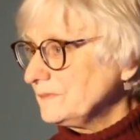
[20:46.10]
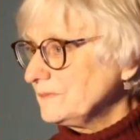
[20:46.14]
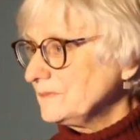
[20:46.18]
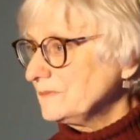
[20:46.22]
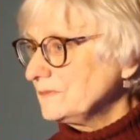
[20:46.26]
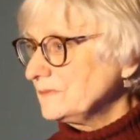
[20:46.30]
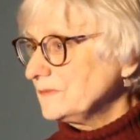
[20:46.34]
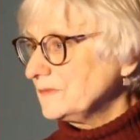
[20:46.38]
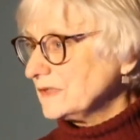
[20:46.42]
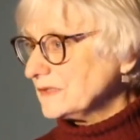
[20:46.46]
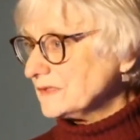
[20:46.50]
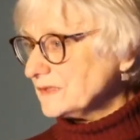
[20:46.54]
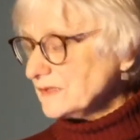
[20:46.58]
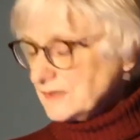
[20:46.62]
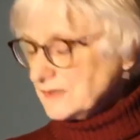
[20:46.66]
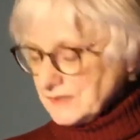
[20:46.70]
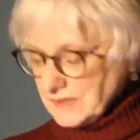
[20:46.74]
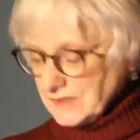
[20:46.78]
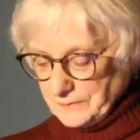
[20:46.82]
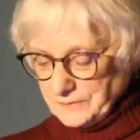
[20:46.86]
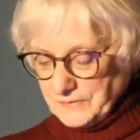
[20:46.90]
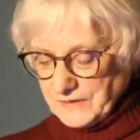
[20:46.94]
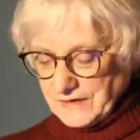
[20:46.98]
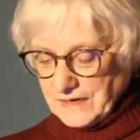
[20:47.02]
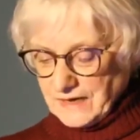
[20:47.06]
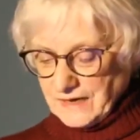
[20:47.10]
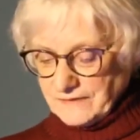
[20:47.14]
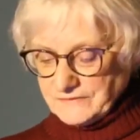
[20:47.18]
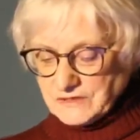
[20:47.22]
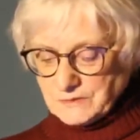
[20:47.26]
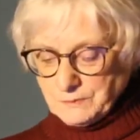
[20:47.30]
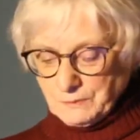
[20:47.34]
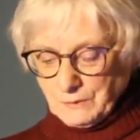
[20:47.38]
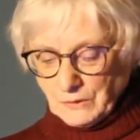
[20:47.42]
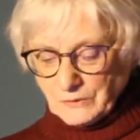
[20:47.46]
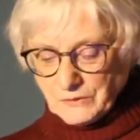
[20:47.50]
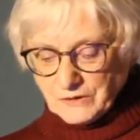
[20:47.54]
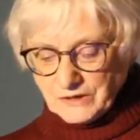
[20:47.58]
This is something I've
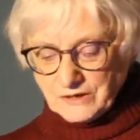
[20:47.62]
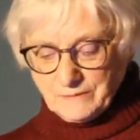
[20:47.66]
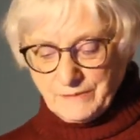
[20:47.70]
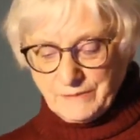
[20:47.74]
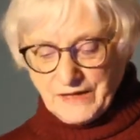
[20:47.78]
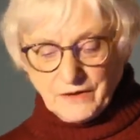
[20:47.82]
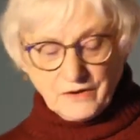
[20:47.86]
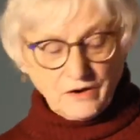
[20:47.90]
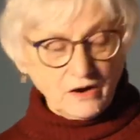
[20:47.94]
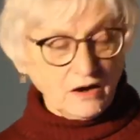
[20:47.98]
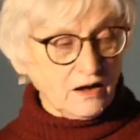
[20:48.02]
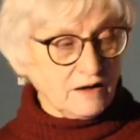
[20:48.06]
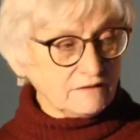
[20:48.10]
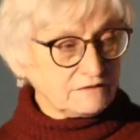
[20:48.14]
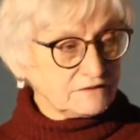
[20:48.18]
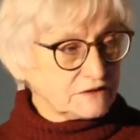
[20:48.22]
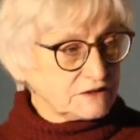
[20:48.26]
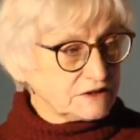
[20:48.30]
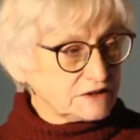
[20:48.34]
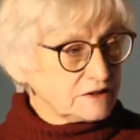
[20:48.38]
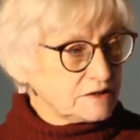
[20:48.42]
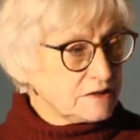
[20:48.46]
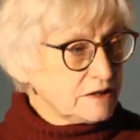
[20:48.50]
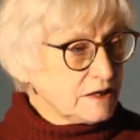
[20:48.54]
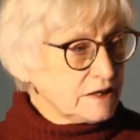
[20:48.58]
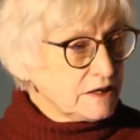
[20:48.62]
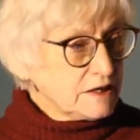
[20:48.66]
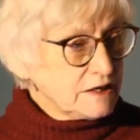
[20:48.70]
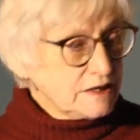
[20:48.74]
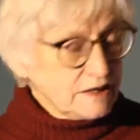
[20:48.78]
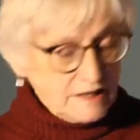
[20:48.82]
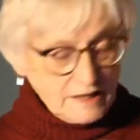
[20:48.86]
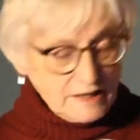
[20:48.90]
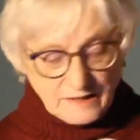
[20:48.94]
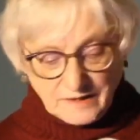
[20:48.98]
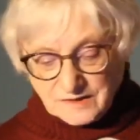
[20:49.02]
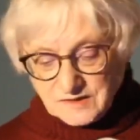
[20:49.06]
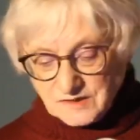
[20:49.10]
spoken about often,
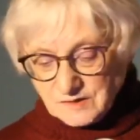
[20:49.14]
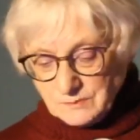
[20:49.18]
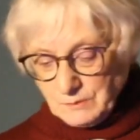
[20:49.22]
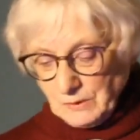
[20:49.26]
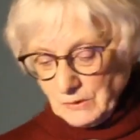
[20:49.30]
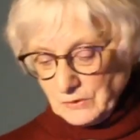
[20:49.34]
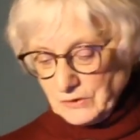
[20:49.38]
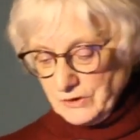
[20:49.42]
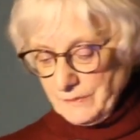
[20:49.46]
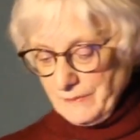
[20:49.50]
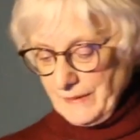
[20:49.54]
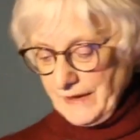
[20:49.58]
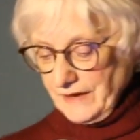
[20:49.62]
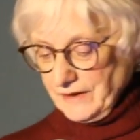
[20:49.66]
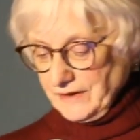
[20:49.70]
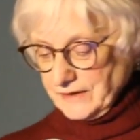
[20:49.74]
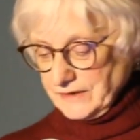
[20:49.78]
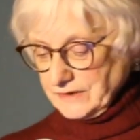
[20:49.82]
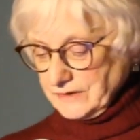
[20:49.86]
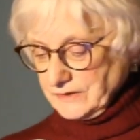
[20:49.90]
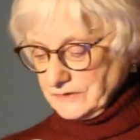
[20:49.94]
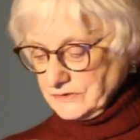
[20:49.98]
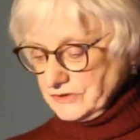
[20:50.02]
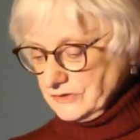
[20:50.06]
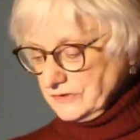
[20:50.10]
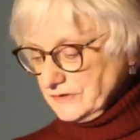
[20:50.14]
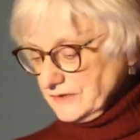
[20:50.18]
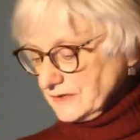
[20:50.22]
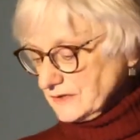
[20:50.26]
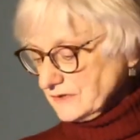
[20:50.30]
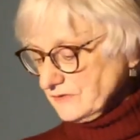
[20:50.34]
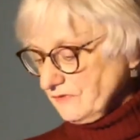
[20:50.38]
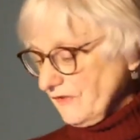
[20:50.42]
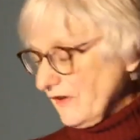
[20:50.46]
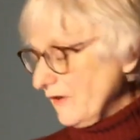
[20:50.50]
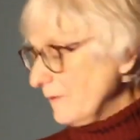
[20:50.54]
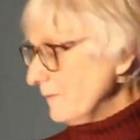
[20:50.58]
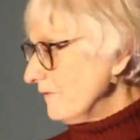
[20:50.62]
and I spoke about it to this
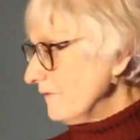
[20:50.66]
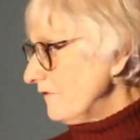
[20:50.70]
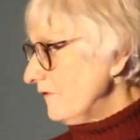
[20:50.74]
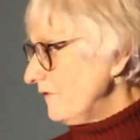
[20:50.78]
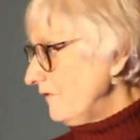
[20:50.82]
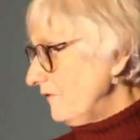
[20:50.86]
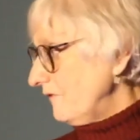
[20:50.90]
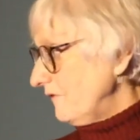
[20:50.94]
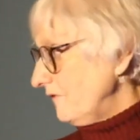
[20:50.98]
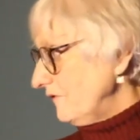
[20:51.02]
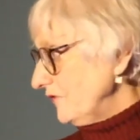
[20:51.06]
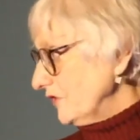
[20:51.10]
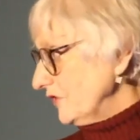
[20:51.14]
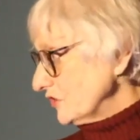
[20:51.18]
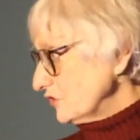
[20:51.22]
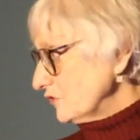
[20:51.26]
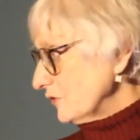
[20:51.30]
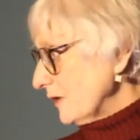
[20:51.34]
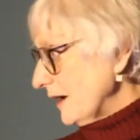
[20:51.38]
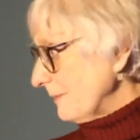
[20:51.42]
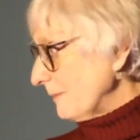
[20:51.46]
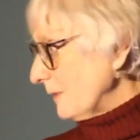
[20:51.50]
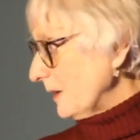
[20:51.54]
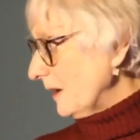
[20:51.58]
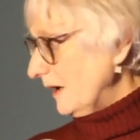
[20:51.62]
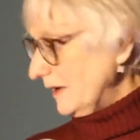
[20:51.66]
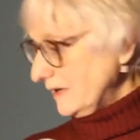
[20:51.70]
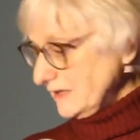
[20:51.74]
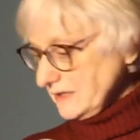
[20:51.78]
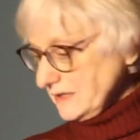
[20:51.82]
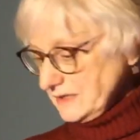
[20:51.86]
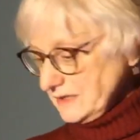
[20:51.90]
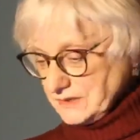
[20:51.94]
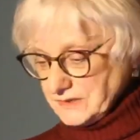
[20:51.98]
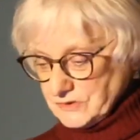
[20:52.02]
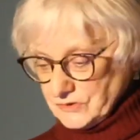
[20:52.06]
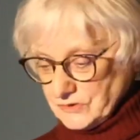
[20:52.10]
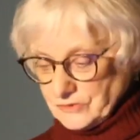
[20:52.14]
Fishtrap
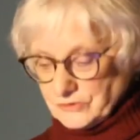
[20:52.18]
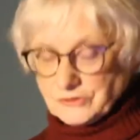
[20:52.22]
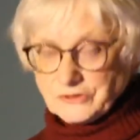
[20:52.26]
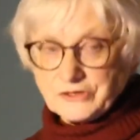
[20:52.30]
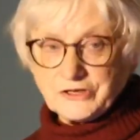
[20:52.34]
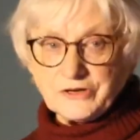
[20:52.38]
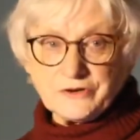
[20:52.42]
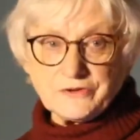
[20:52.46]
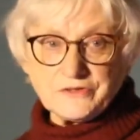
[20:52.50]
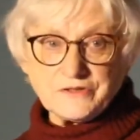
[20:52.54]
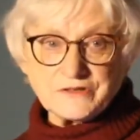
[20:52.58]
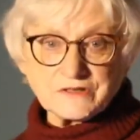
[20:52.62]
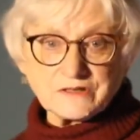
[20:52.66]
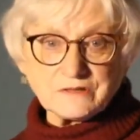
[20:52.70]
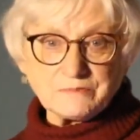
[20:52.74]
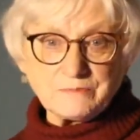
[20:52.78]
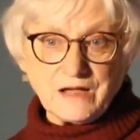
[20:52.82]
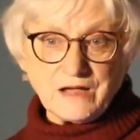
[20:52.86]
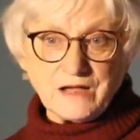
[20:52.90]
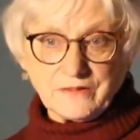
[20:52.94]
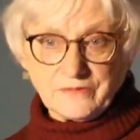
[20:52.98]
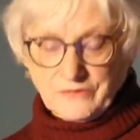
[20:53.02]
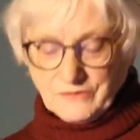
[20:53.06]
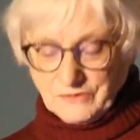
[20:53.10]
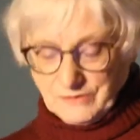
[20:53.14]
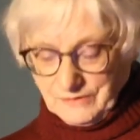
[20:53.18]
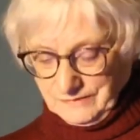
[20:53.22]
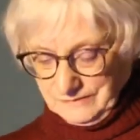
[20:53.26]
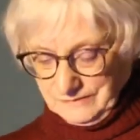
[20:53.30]
audience earlier this month.